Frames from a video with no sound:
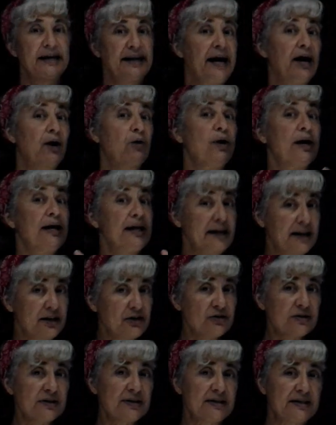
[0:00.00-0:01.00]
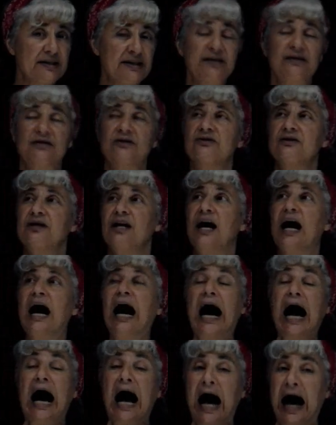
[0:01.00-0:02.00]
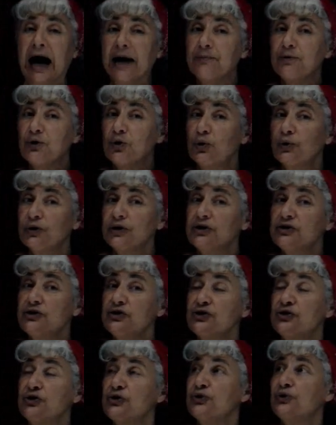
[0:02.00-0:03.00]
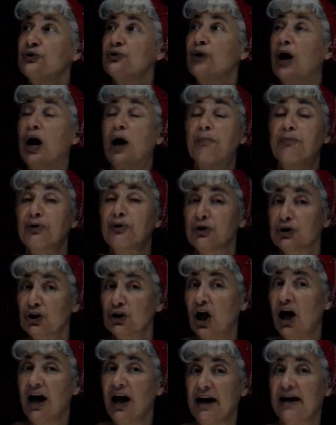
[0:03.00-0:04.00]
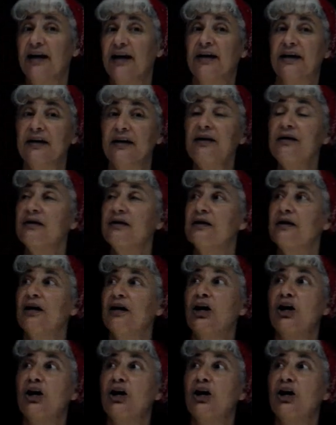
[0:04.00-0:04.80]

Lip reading: Now, here's the deal. I'm going to apply